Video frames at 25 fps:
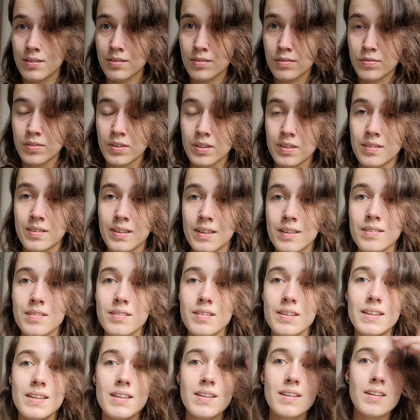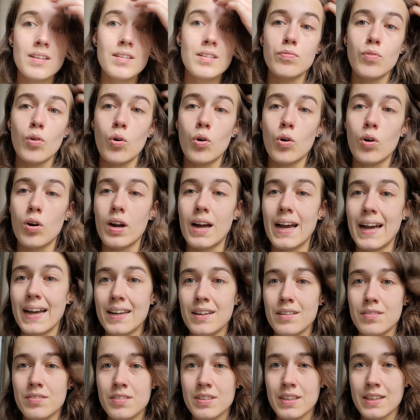extroverted sensing for
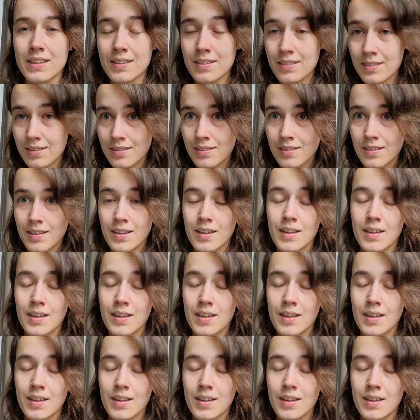INFJs.